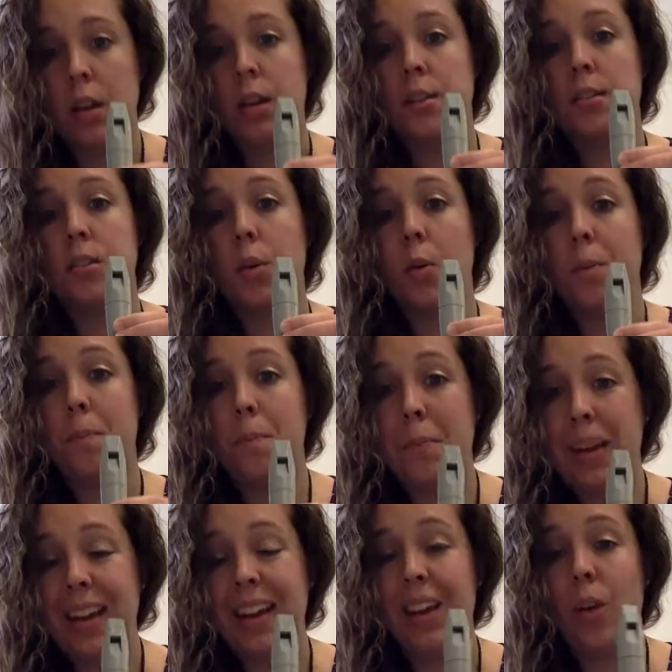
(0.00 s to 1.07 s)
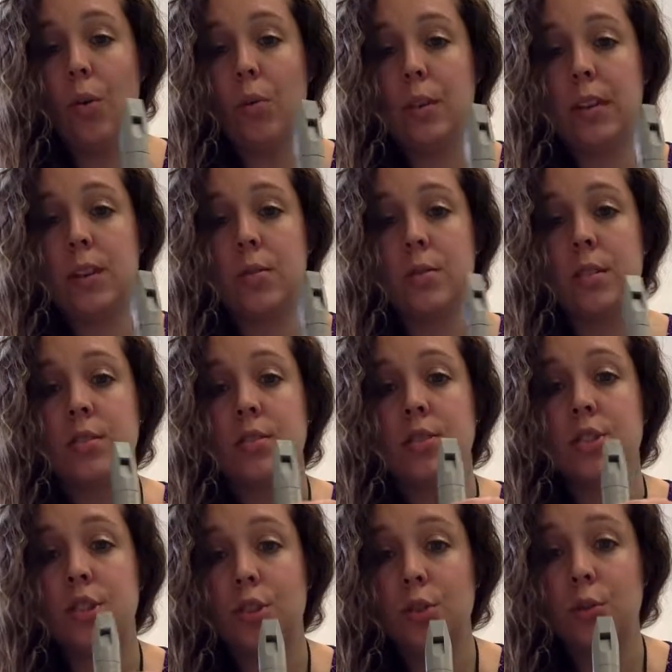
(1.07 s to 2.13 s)
So B only uses
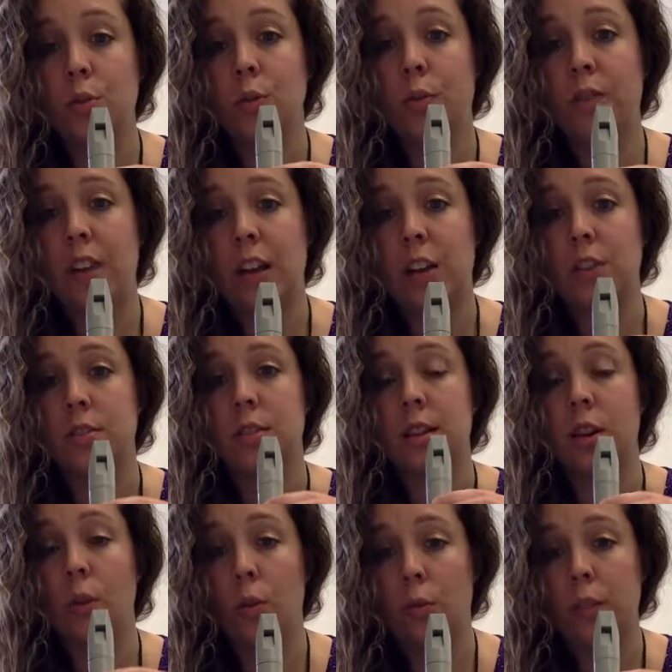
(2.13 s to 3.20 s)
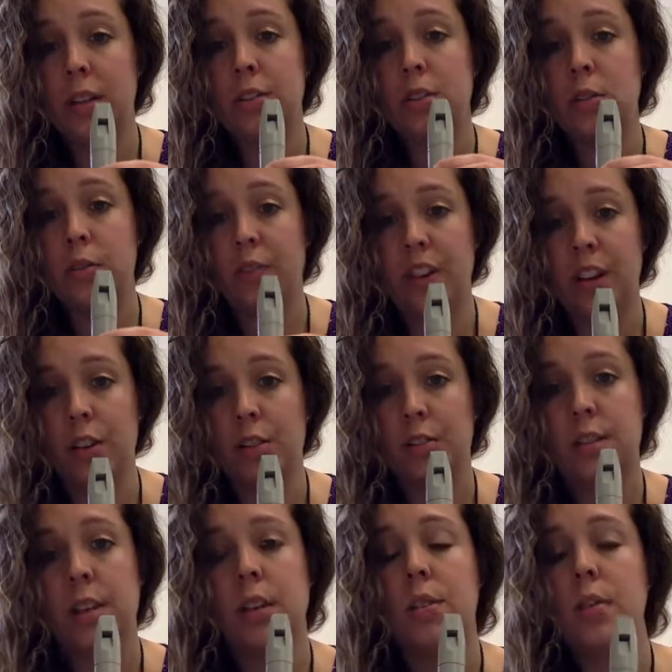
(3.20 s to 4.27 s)
2 fingers. The only 2 fingers
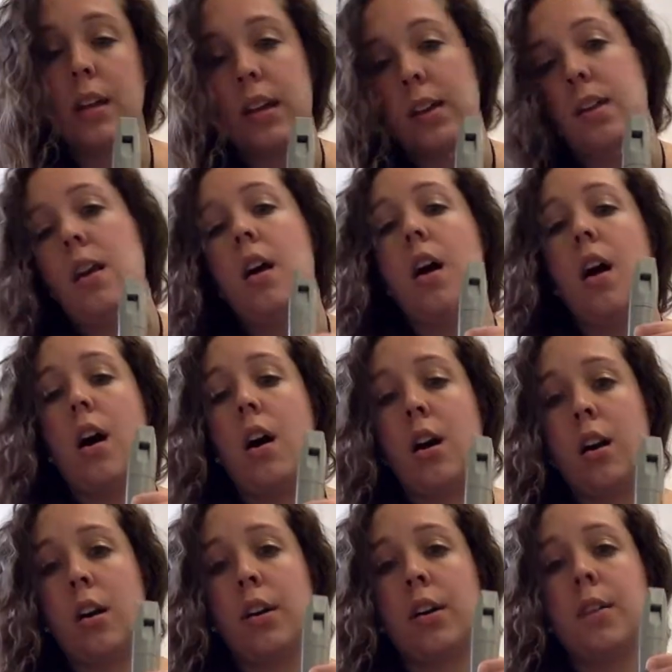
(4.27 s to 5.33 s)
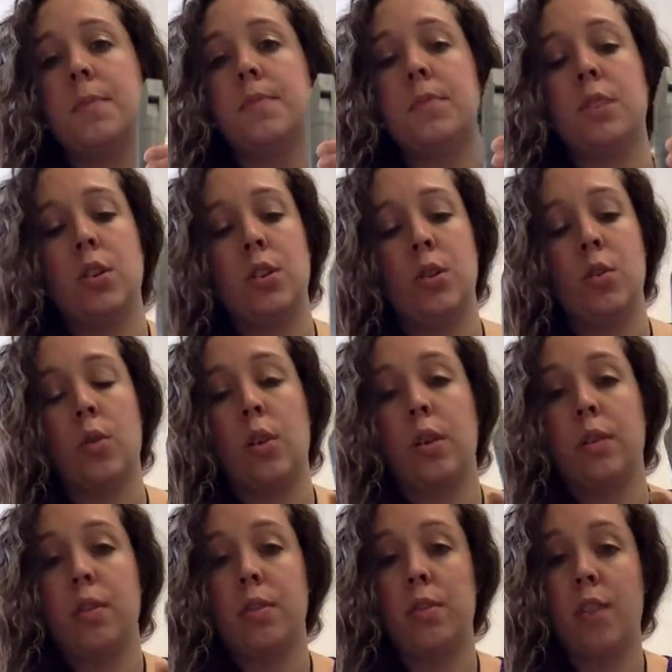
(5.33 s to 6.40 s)
that you need are
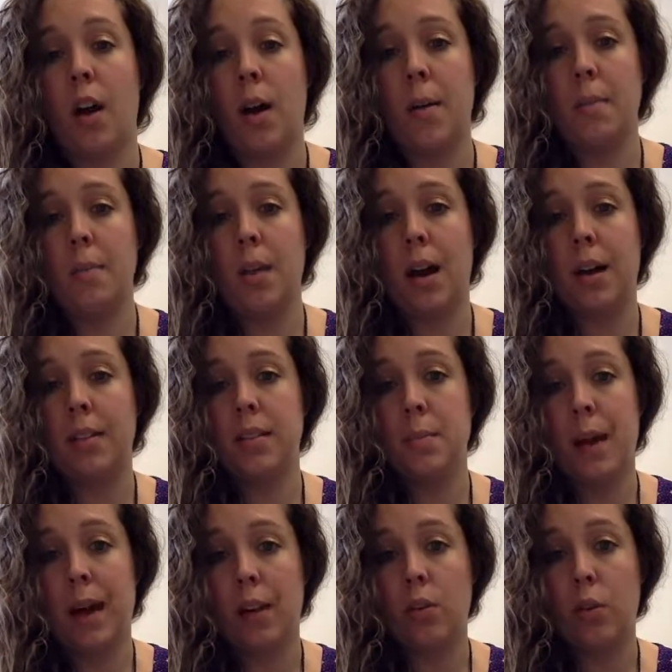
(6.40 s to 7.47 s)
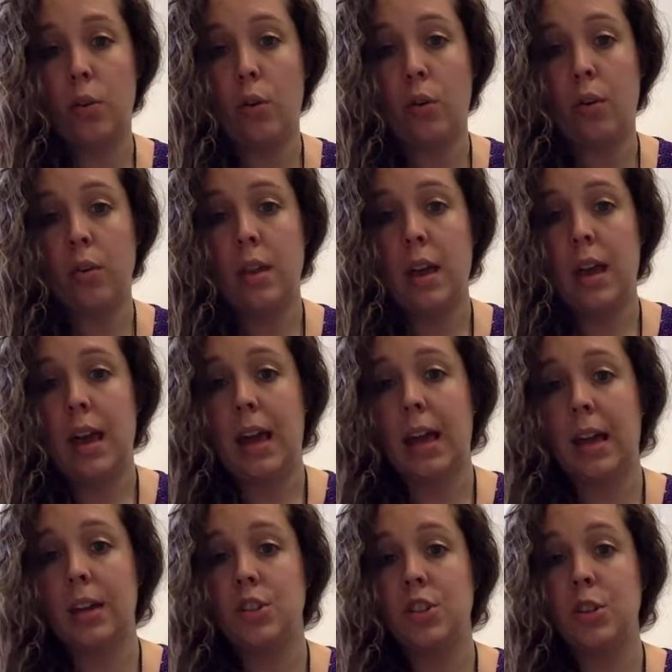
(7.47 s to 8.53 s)
your thumb on the back hole
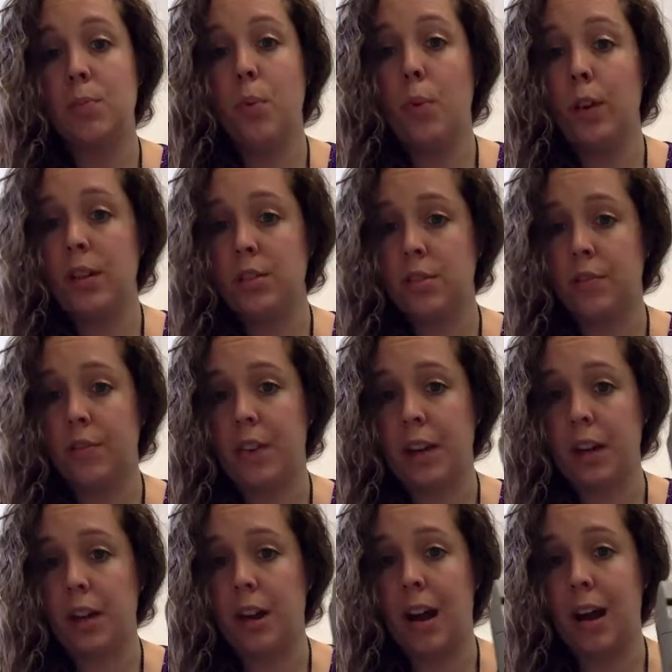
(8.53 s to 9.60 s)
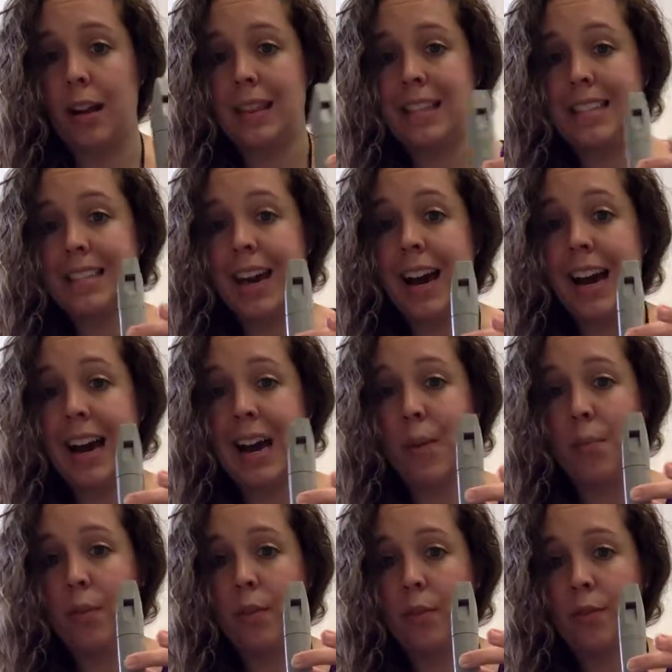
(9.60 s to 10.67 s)
and your pointer finger on the
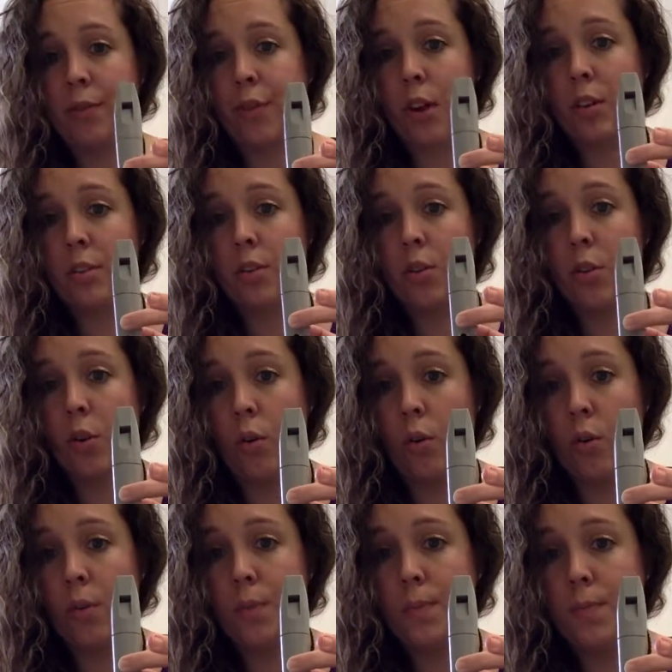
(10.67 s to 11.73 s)
top front hole.